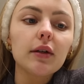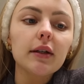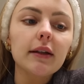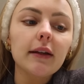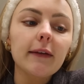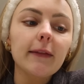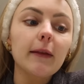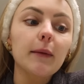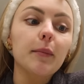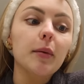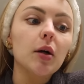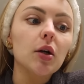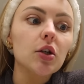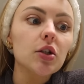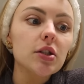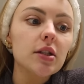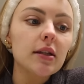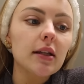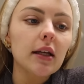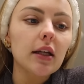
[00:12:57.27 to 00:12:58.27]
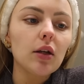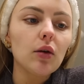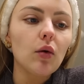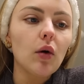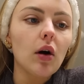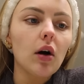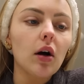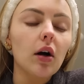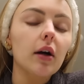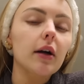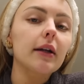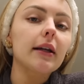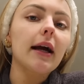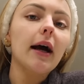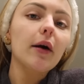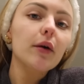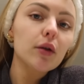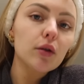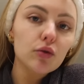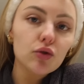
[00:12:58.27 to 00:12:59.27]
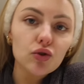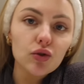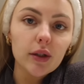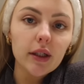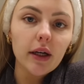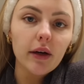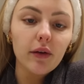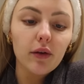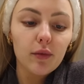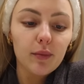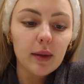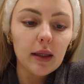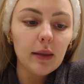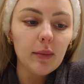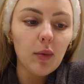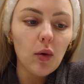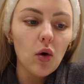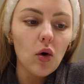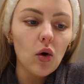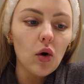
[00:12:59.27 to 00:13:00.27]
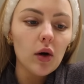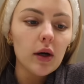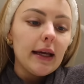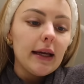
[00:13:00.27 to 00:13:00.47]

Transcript: and like the person that you are and how you treat other people